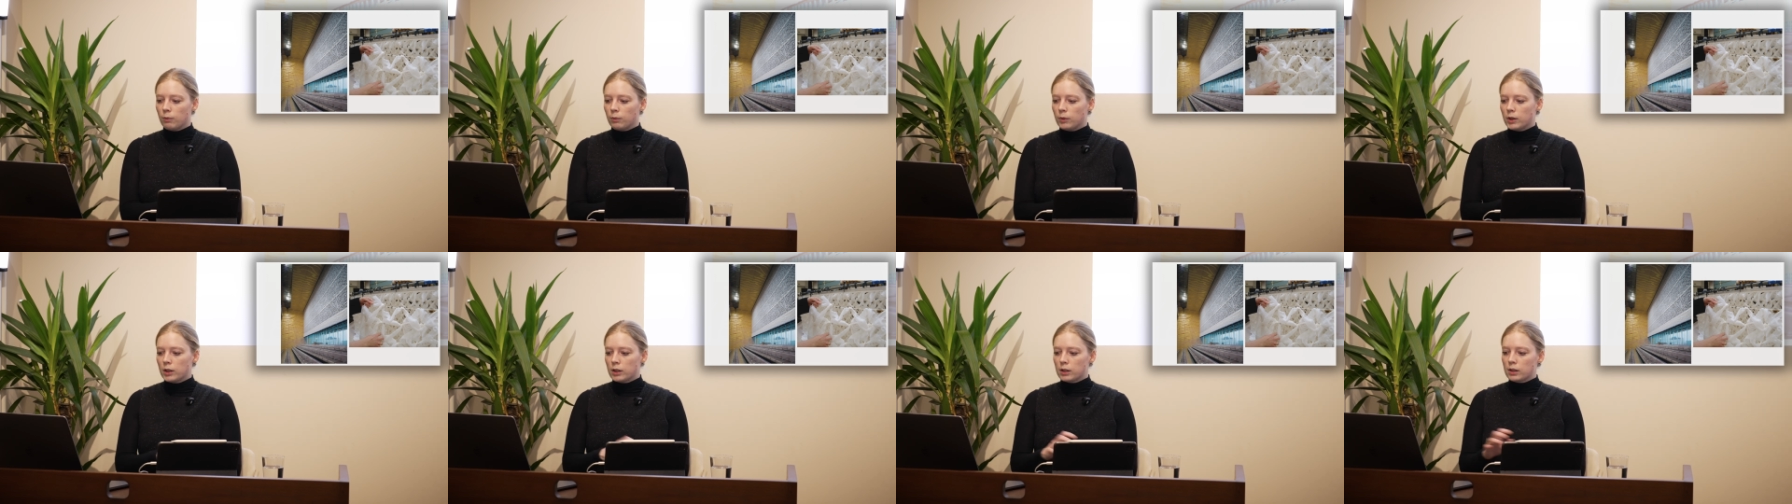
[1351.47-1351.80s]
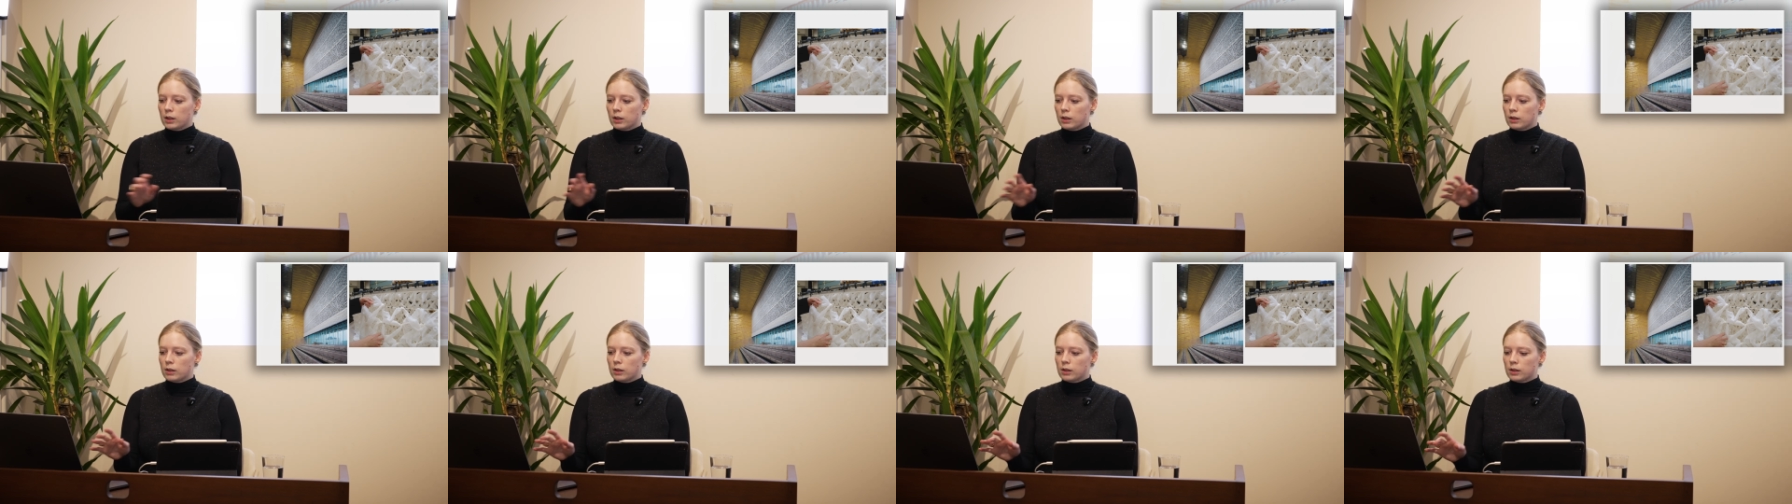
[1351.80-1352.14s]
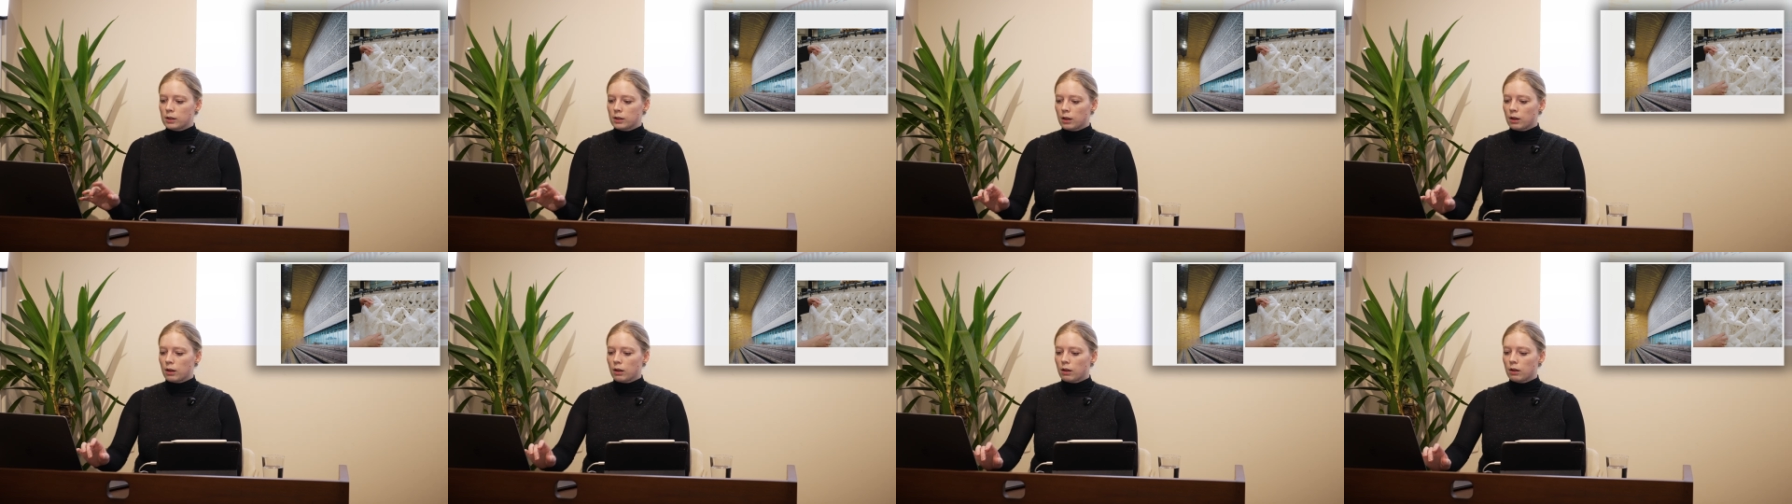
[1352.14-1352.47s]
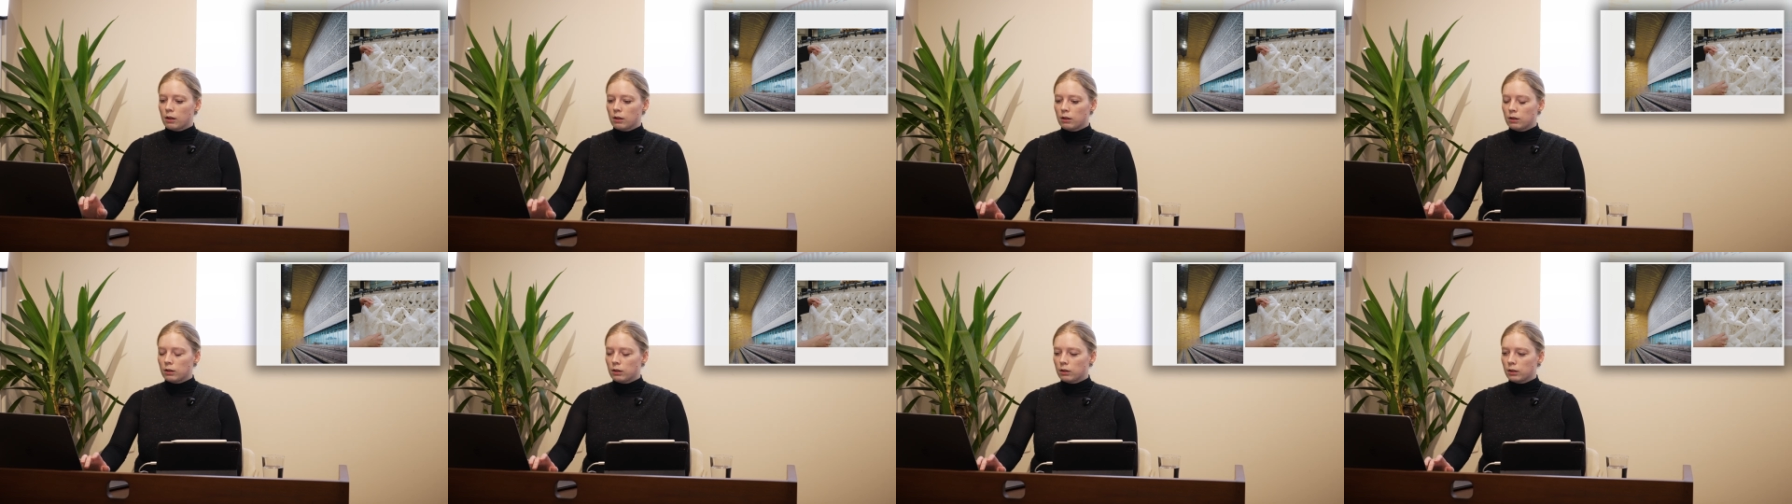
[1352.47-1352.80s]
this is
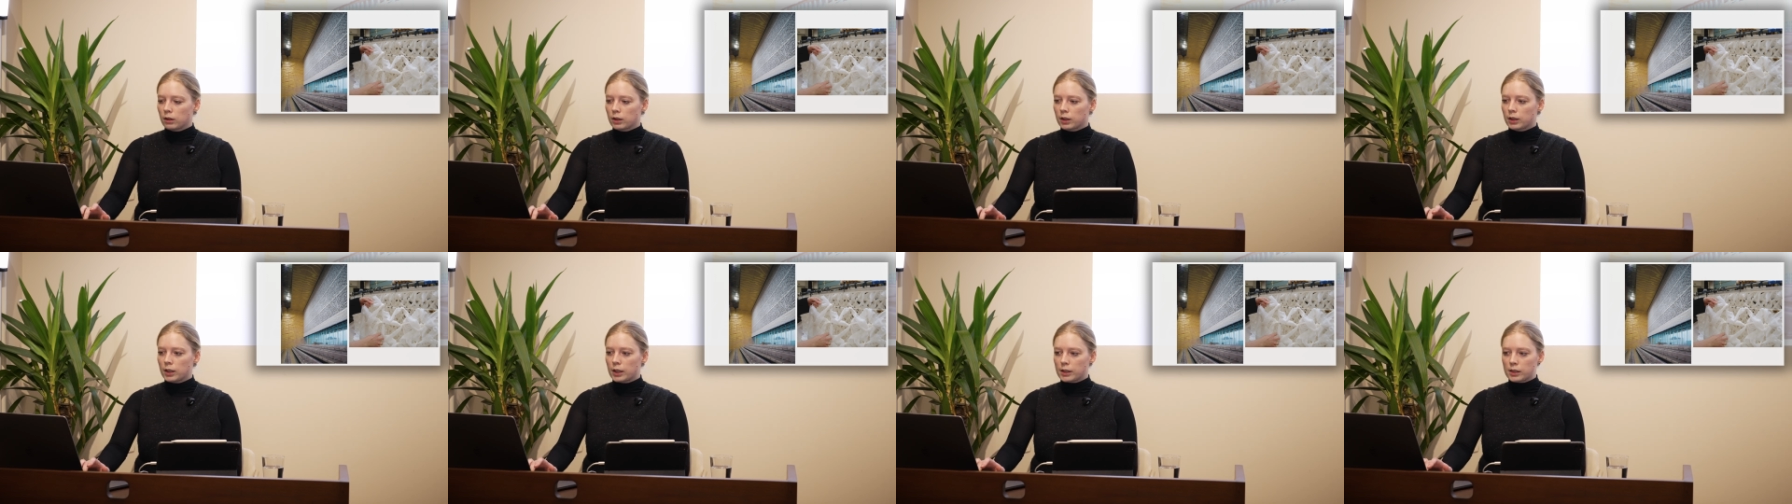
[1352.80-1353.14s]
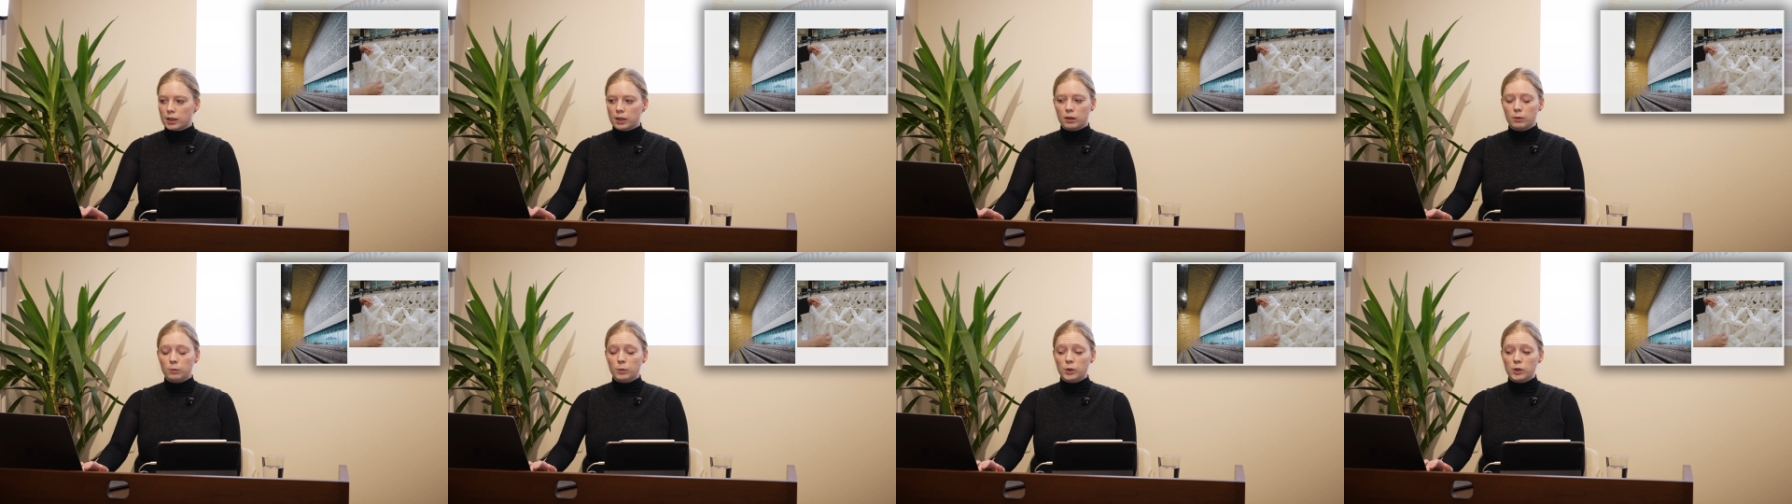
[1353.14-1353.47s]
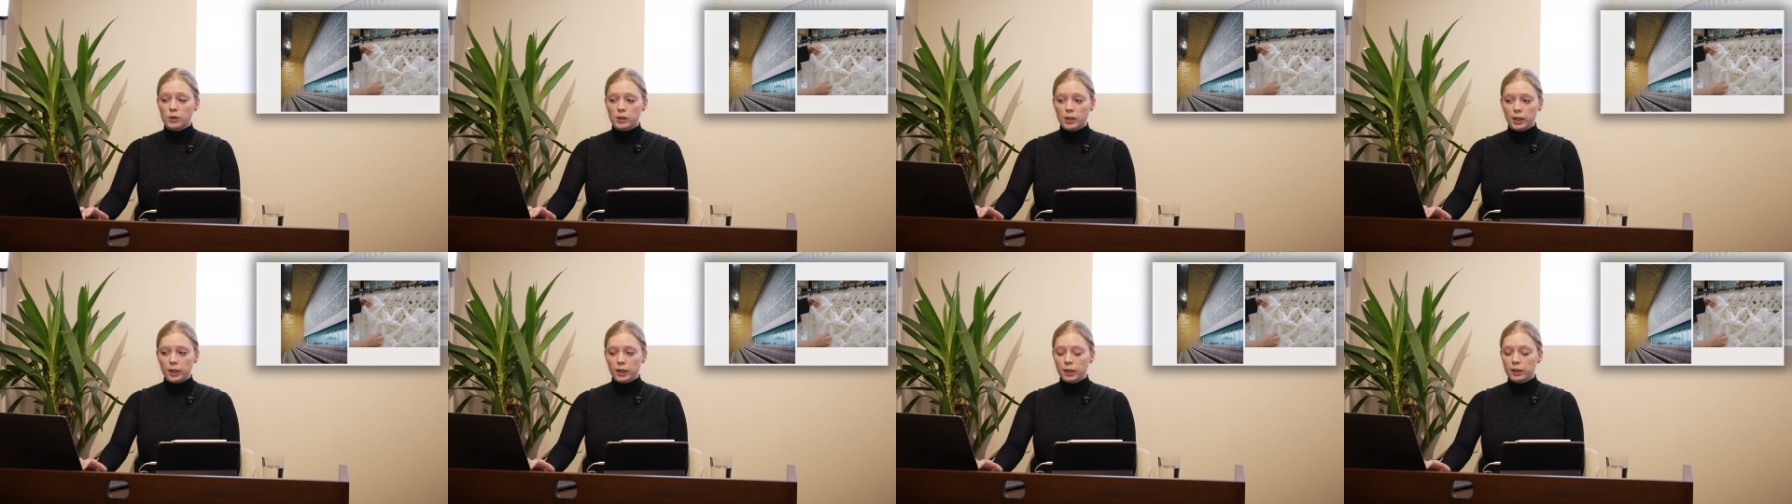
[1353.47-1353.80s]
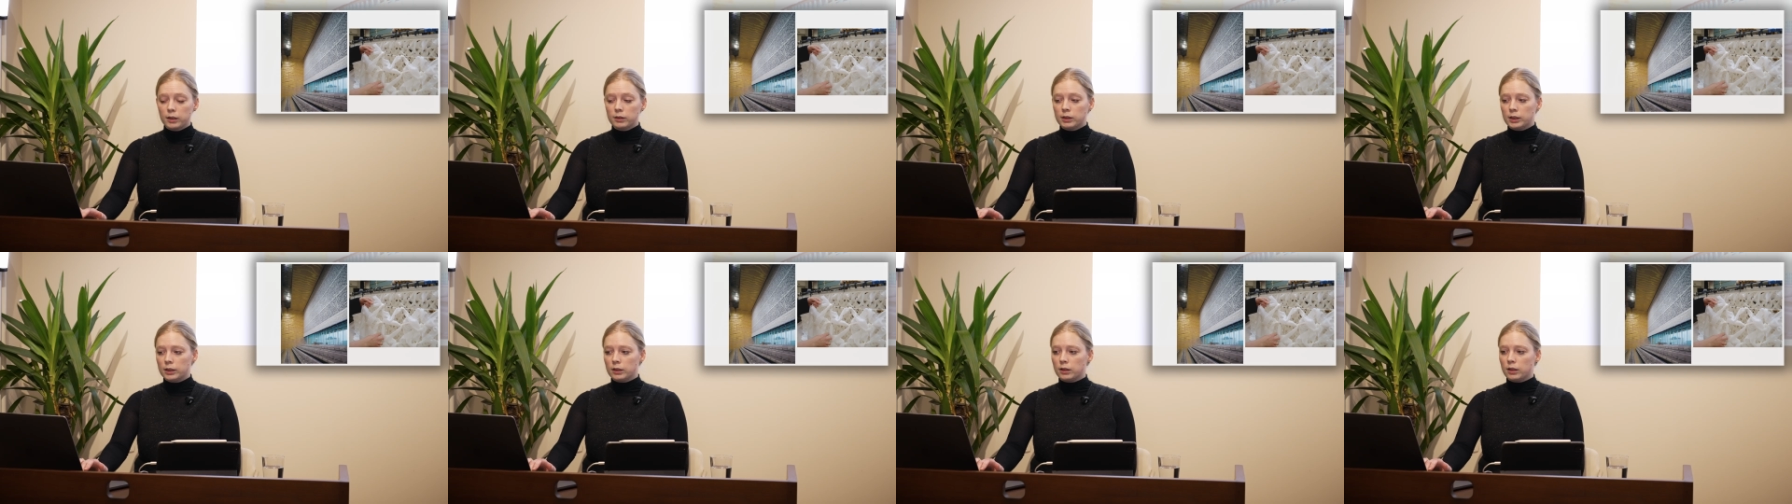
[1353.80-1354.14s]
Casa da
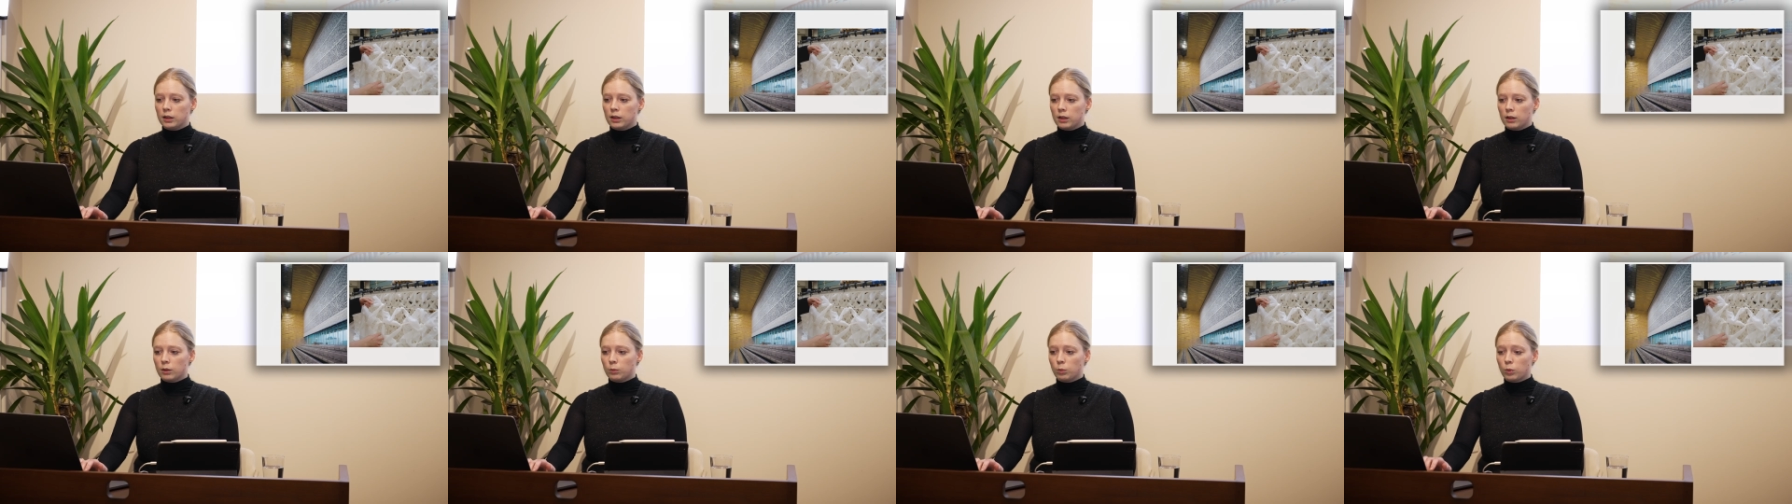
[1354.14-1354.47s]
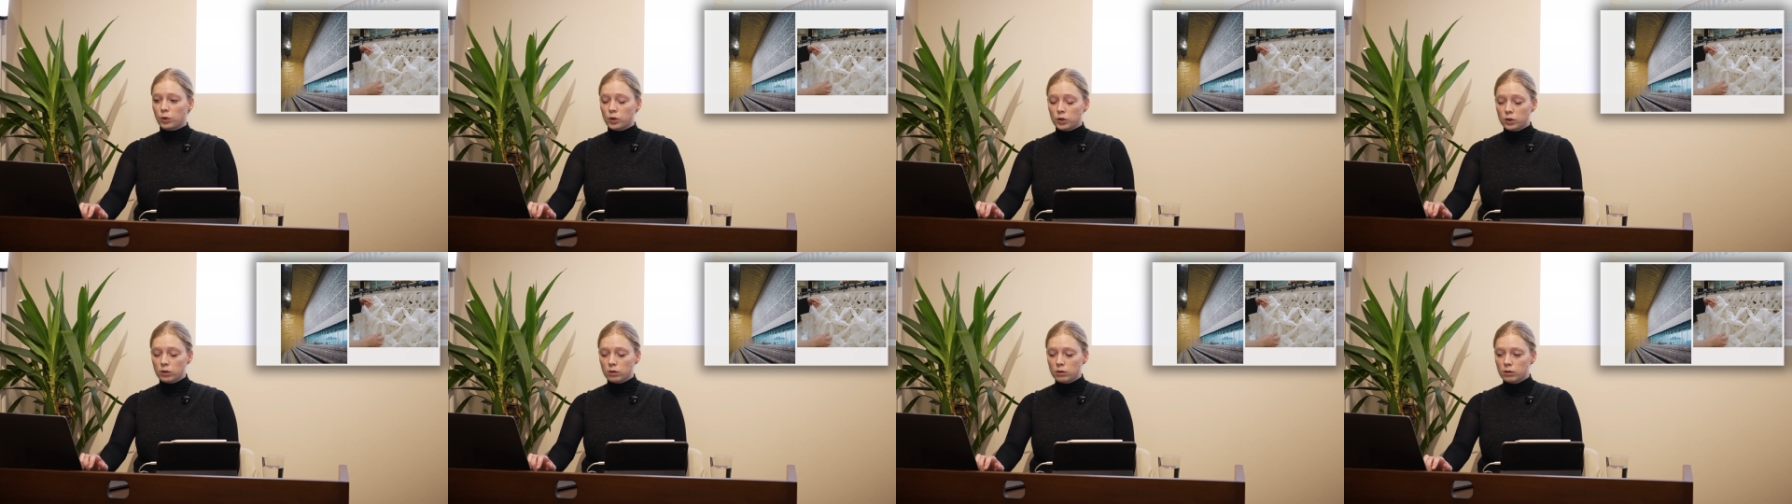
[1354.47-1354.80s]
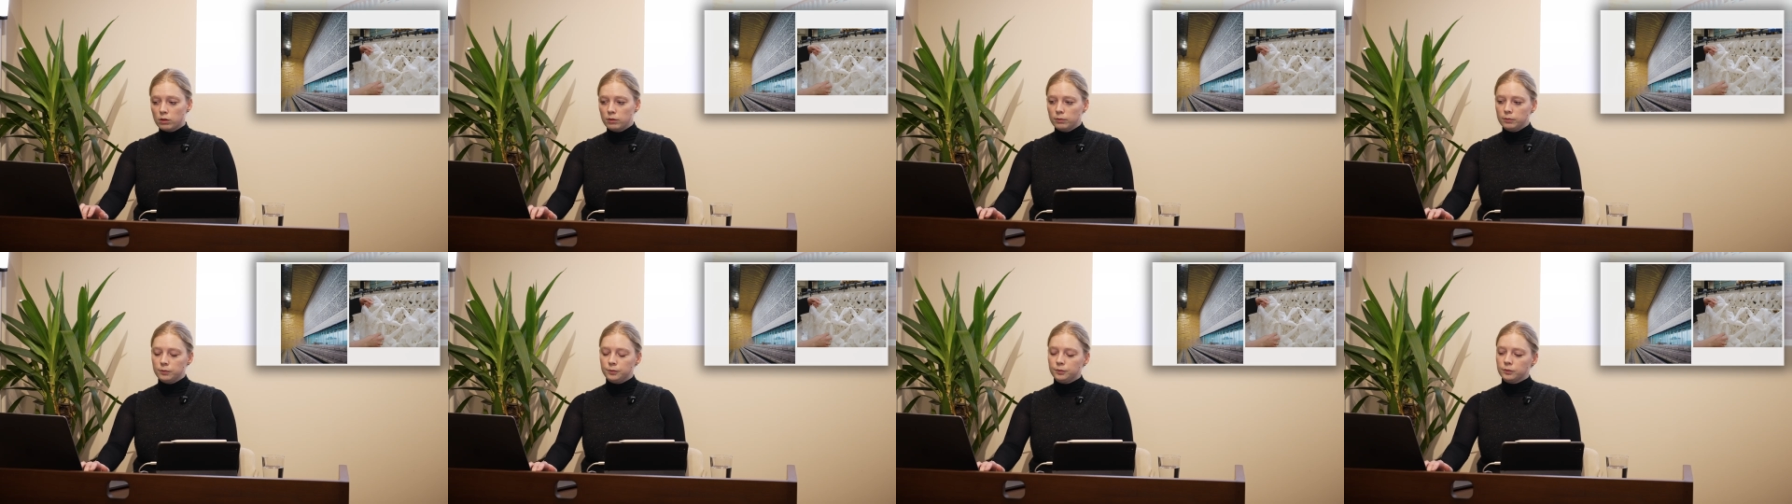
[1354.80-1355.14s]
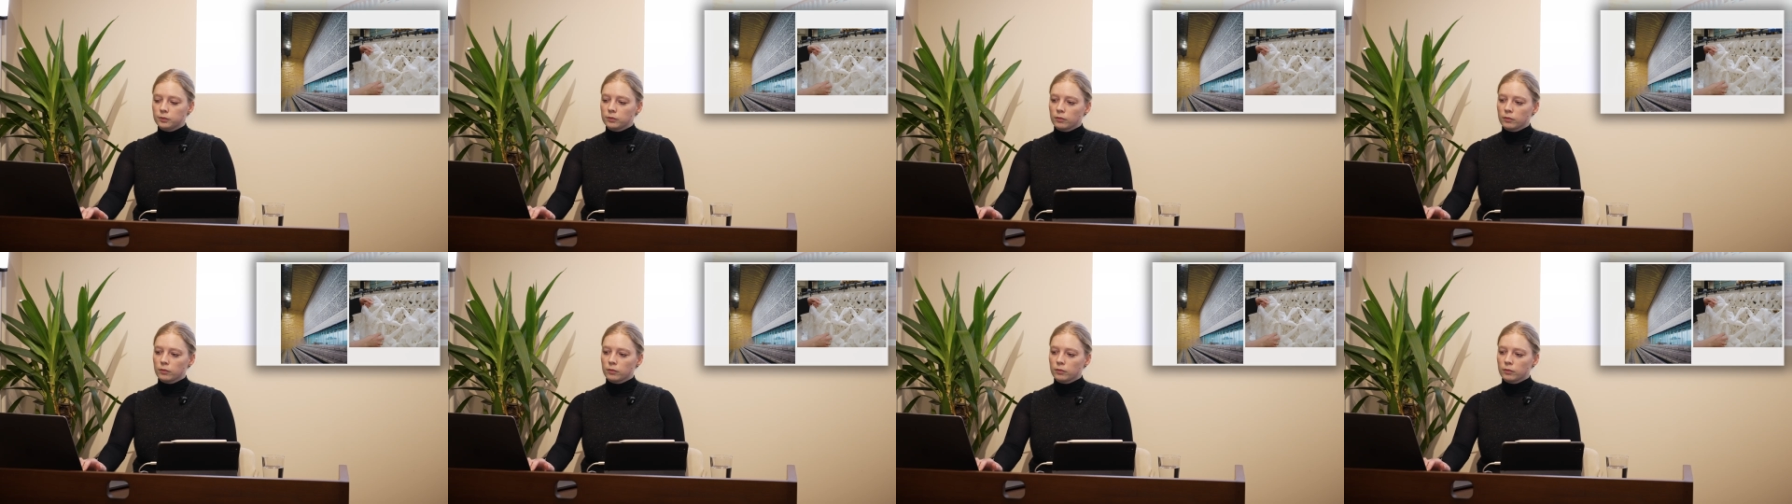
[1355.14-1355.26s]
Música in Portugal,